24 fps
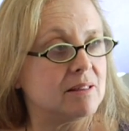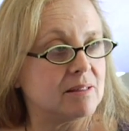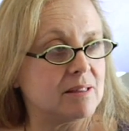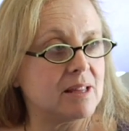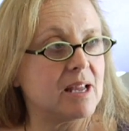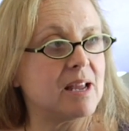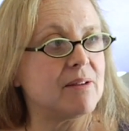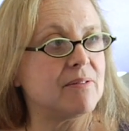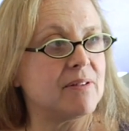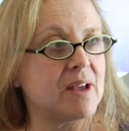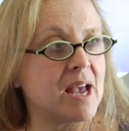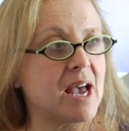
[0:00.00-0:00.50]

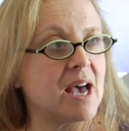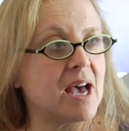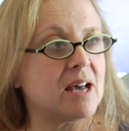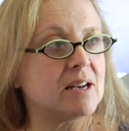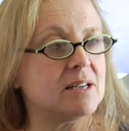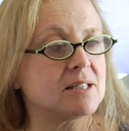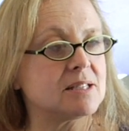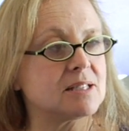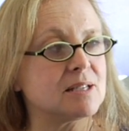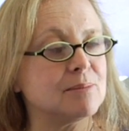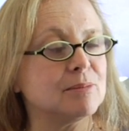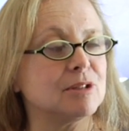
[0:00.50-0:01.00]
They have had a
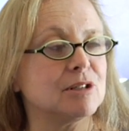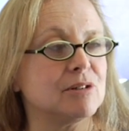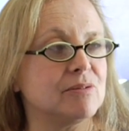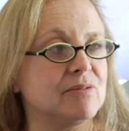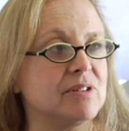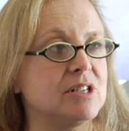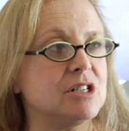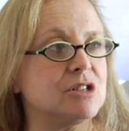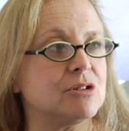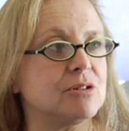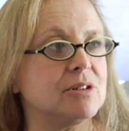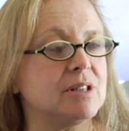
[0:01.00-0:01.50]
similar
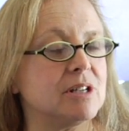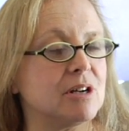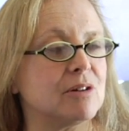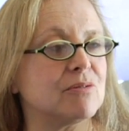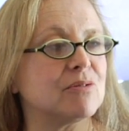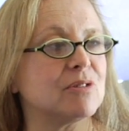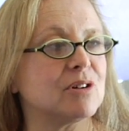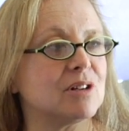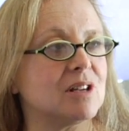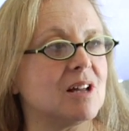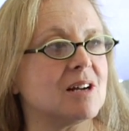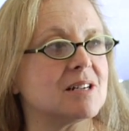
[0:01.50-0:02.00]
feature in there
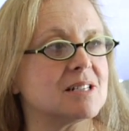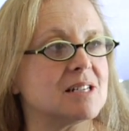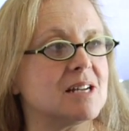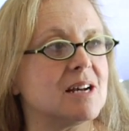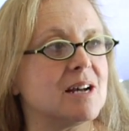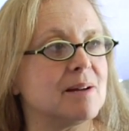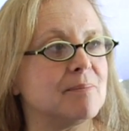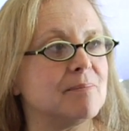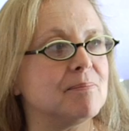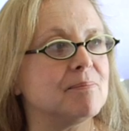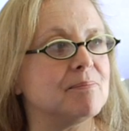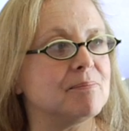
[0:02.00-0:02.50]
for a long
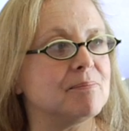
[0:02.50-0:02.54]
time.